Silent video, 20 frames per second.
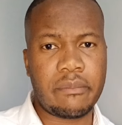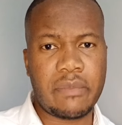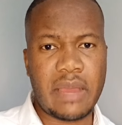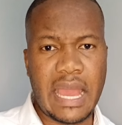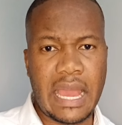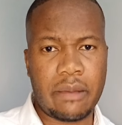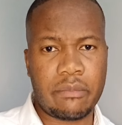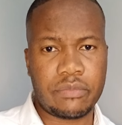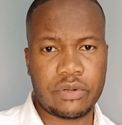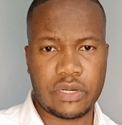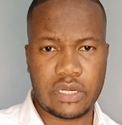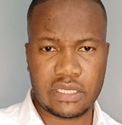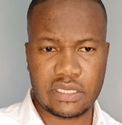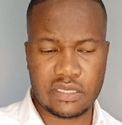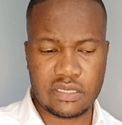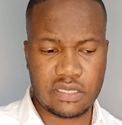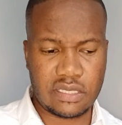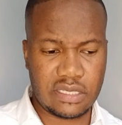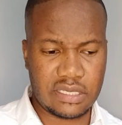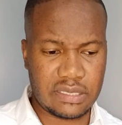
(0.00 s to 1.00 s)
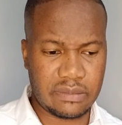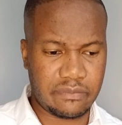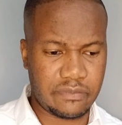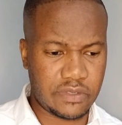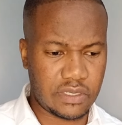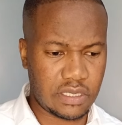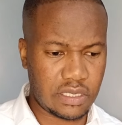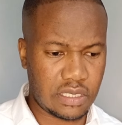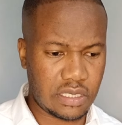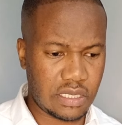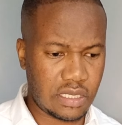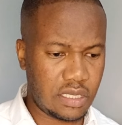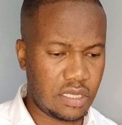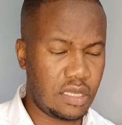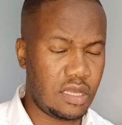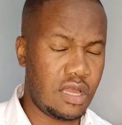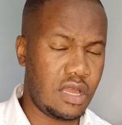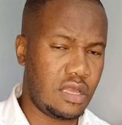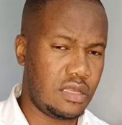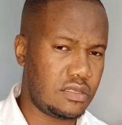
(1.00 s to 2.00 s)
amber. I did see some vanilla.
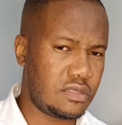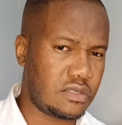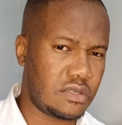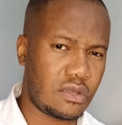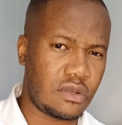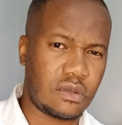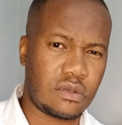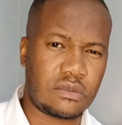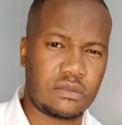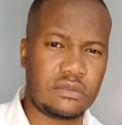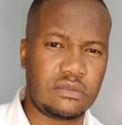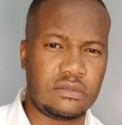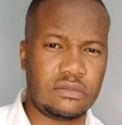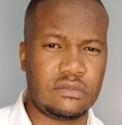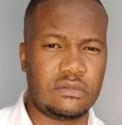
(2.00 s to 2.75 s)
So